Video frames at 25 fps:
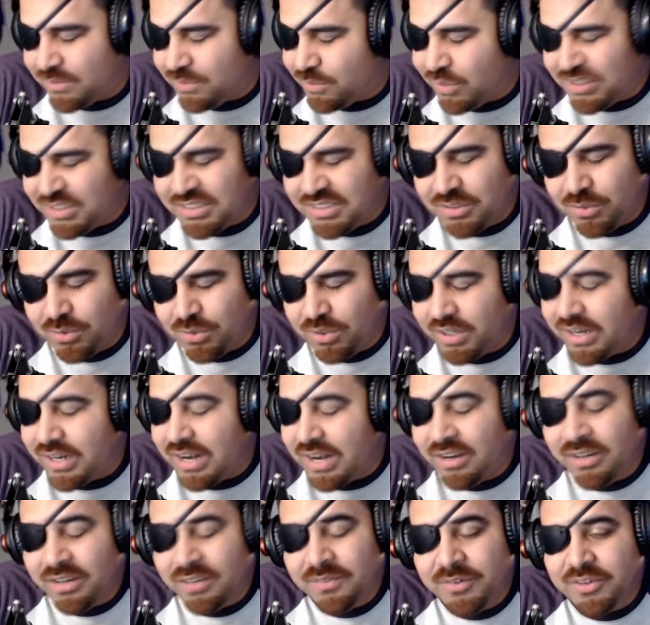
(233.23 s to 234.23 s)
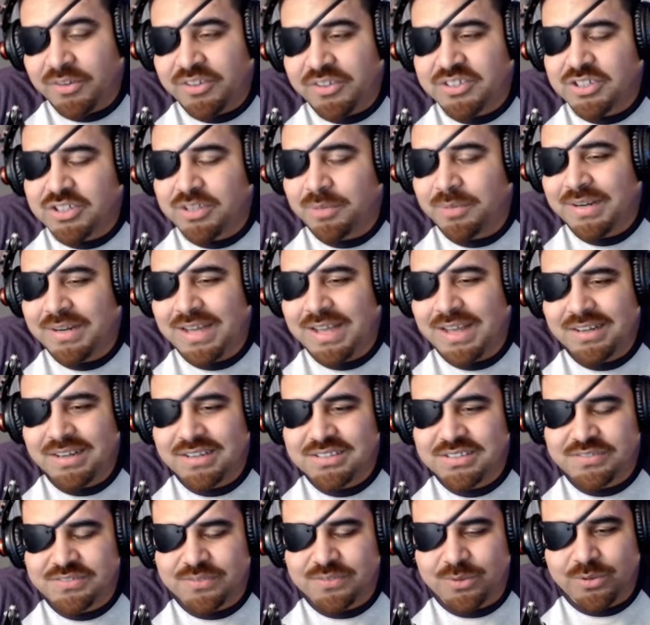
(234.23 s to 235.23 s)
what's the word? I don't even know the
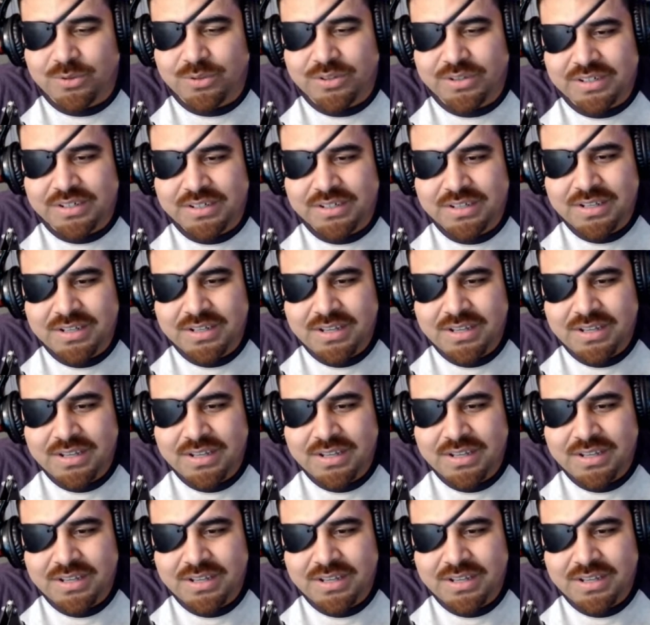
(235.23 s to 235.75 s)
terminology for it.